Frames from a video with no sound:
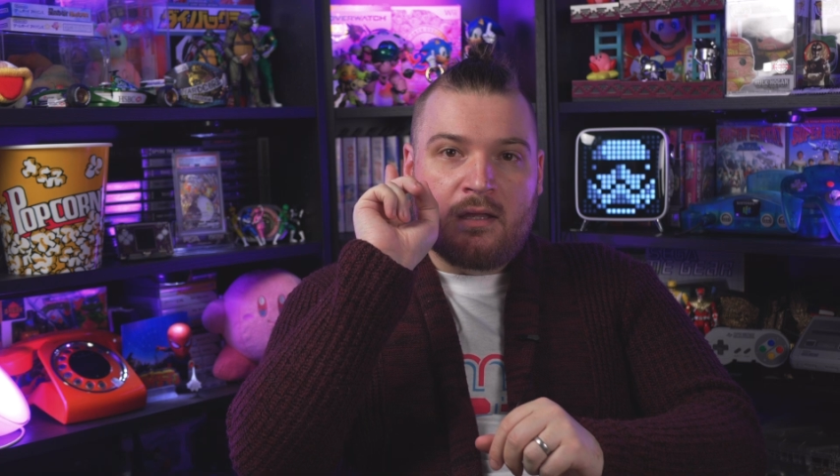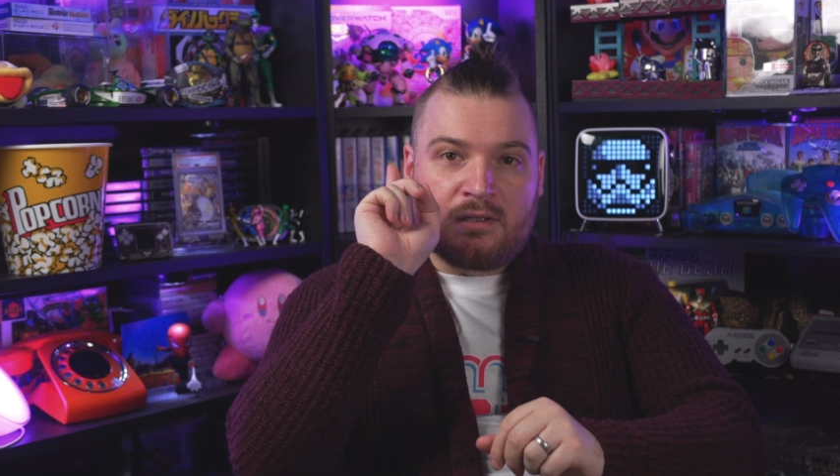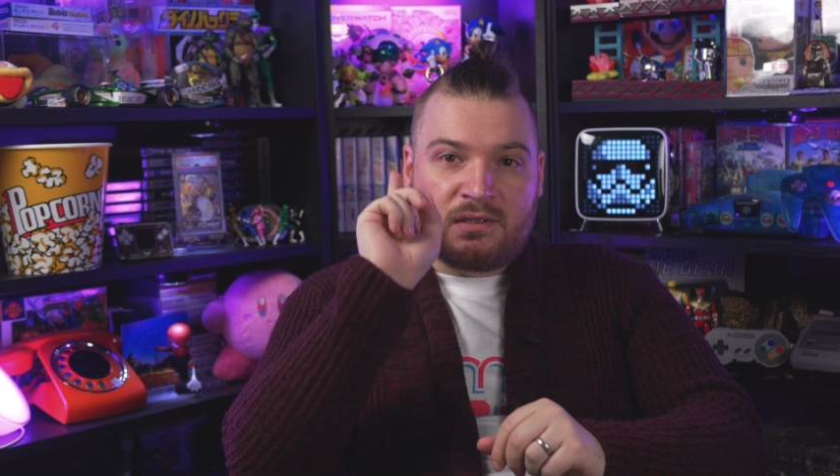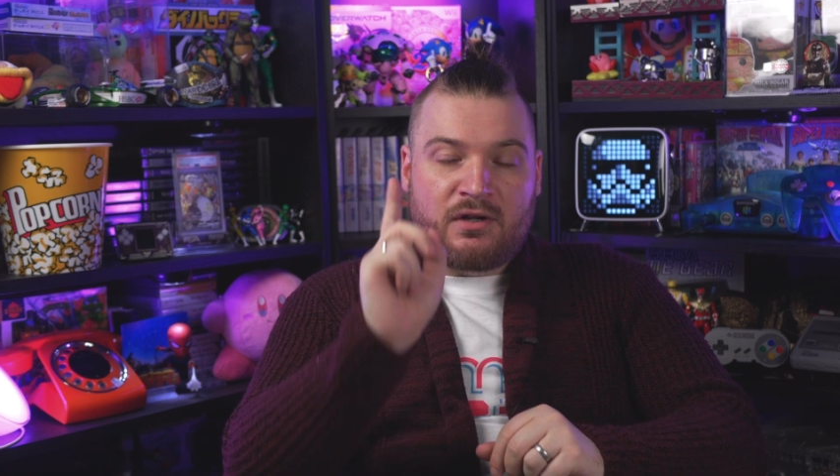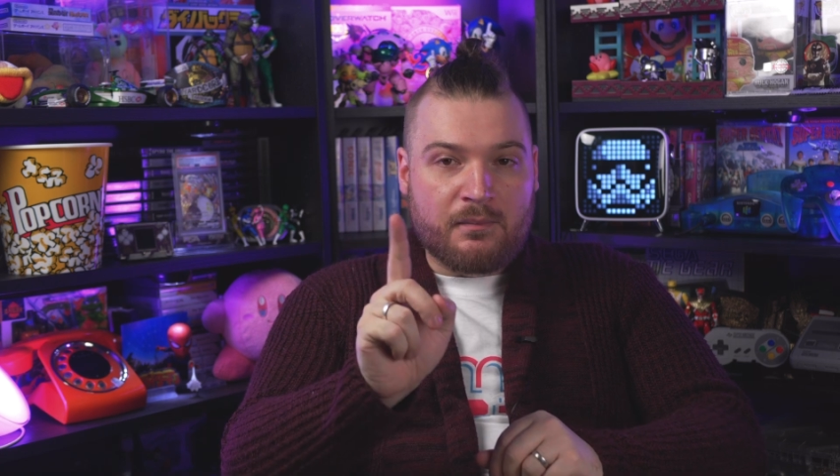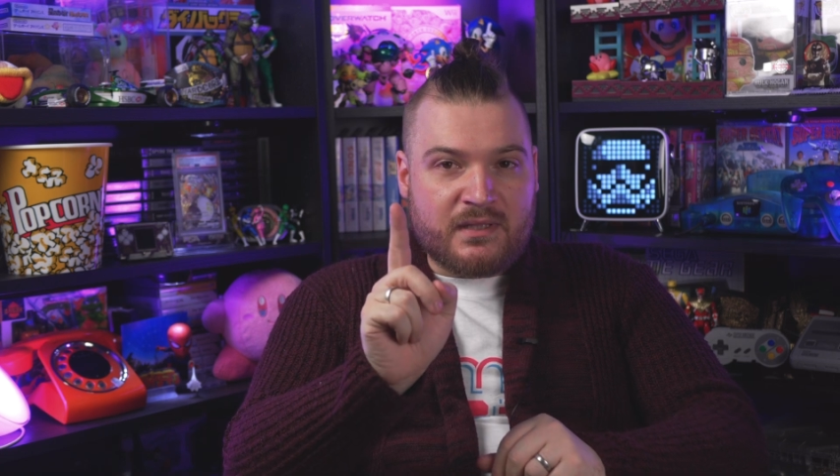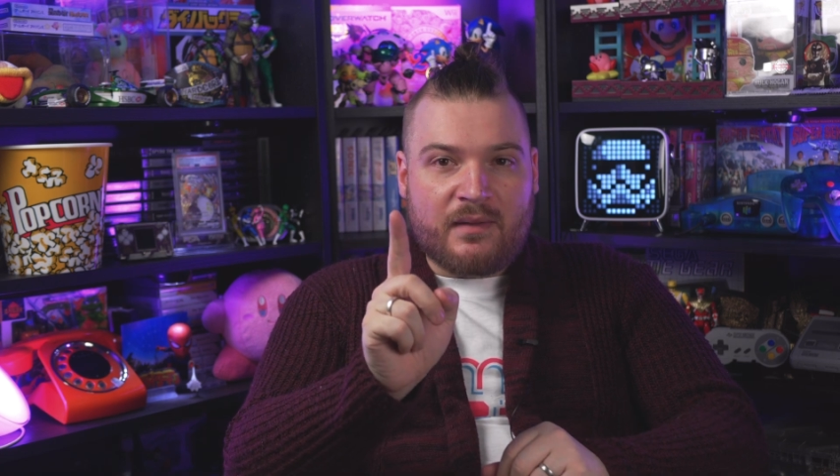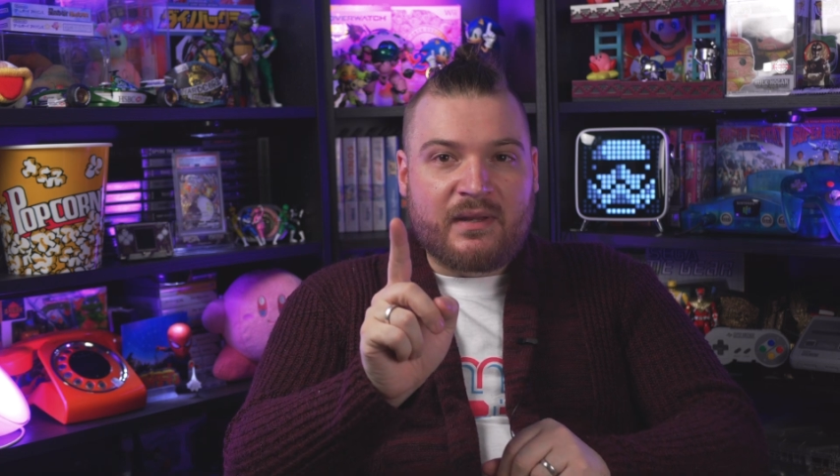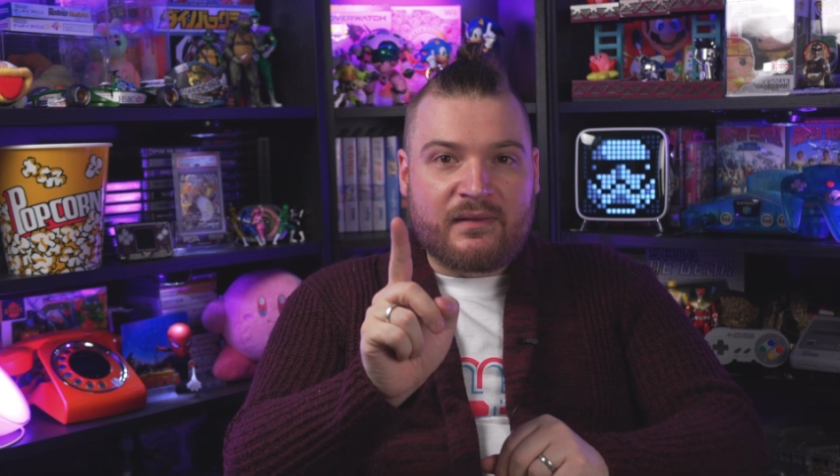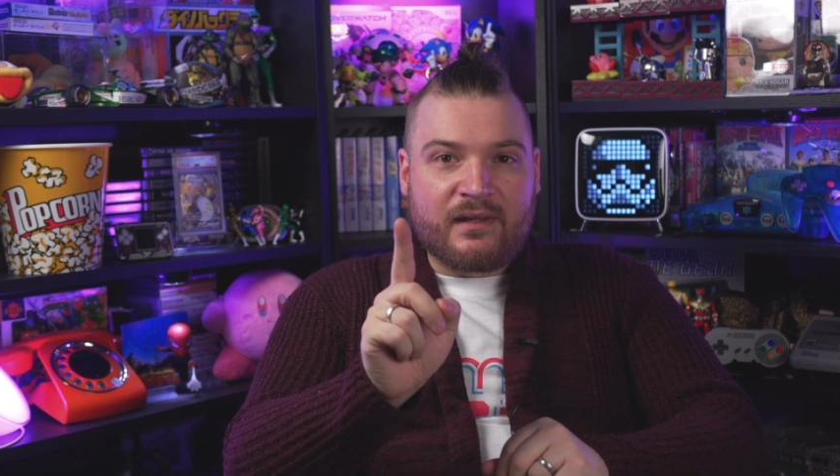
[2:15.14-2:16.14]
Stop
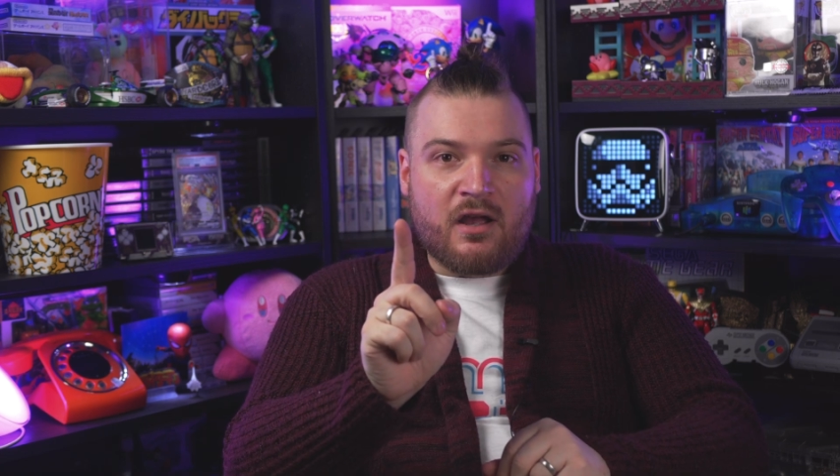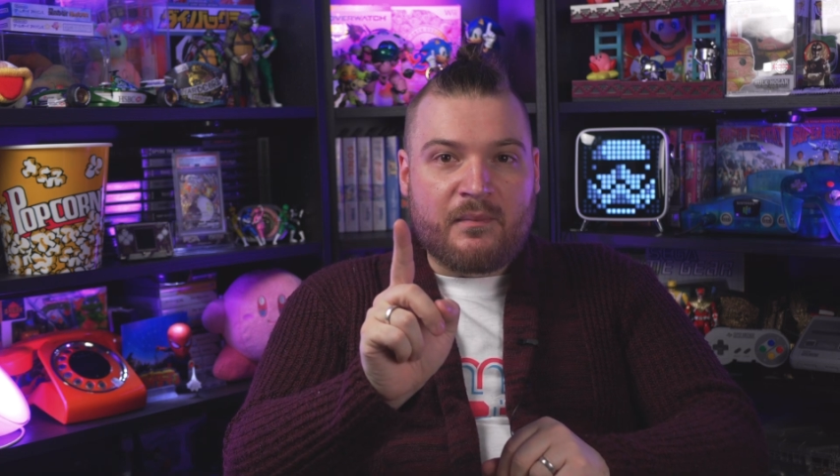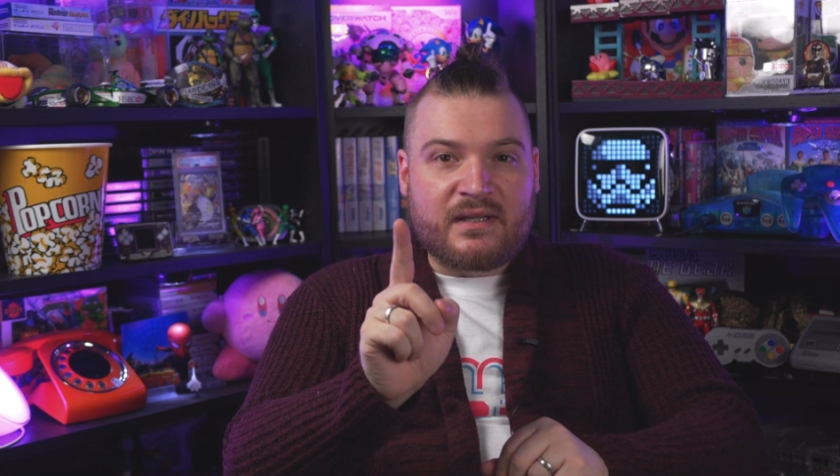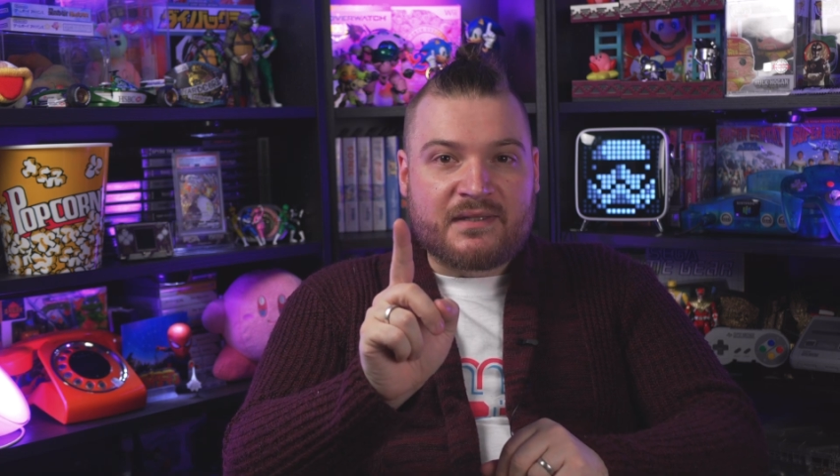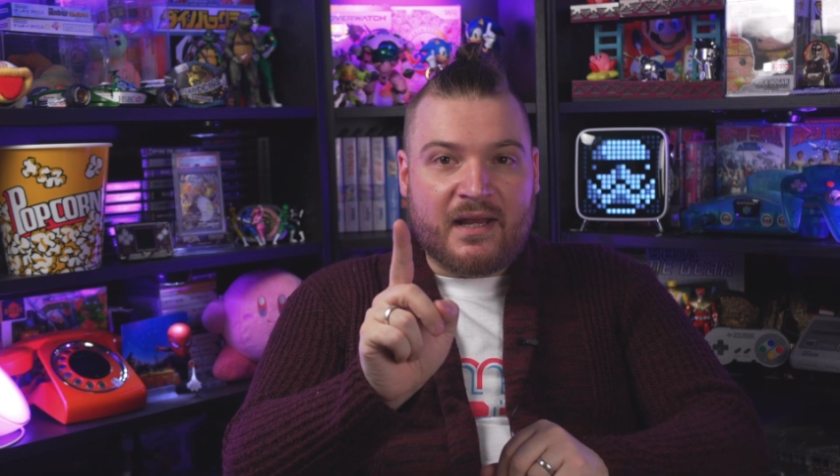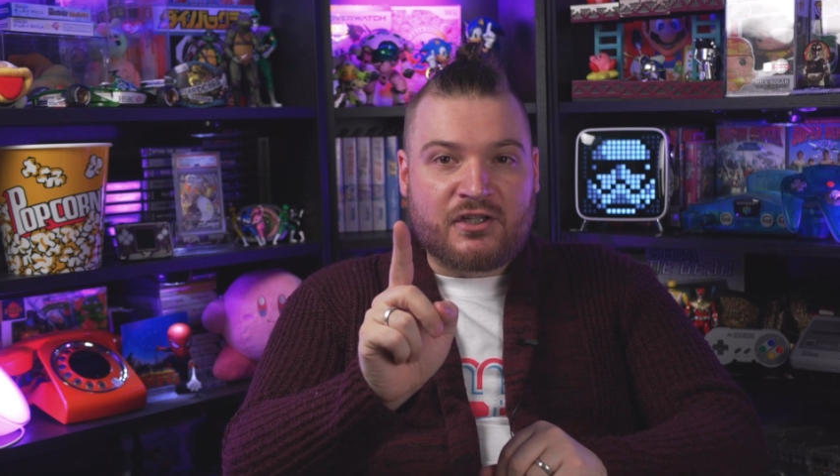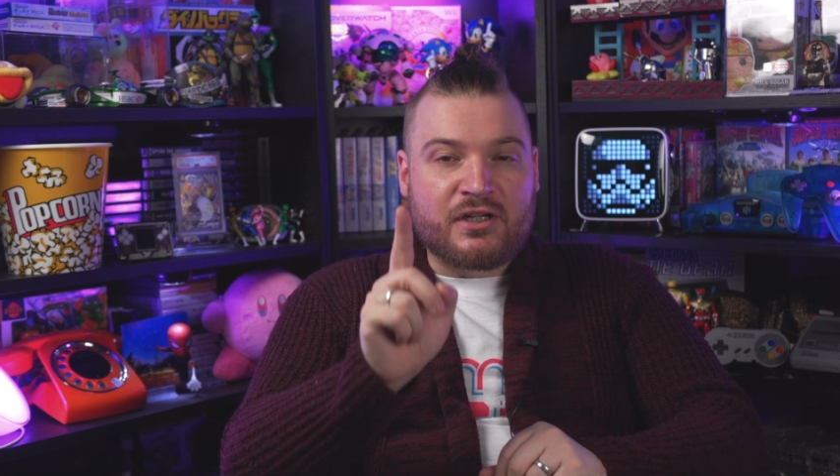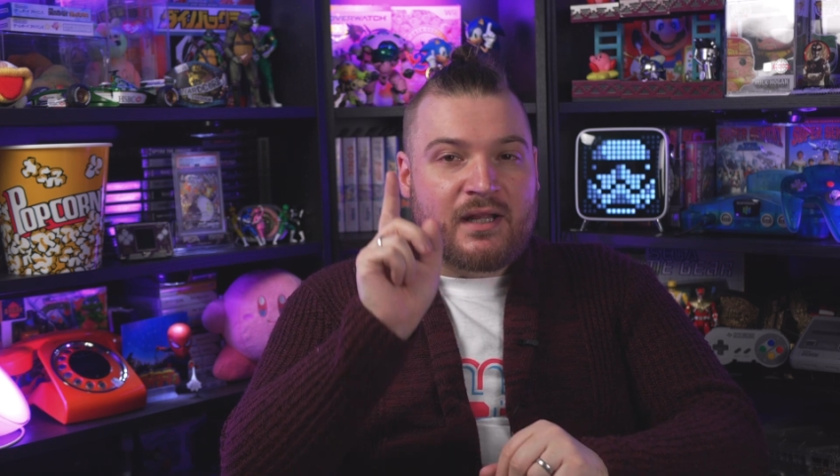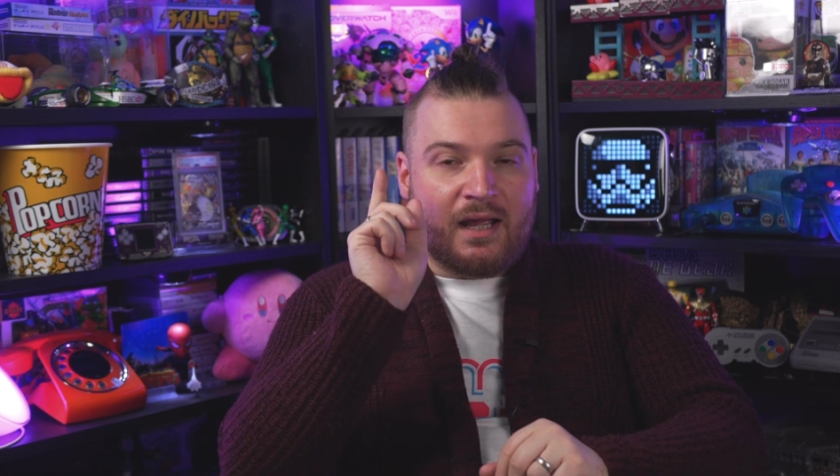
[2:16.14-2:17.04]
typing in the comments section,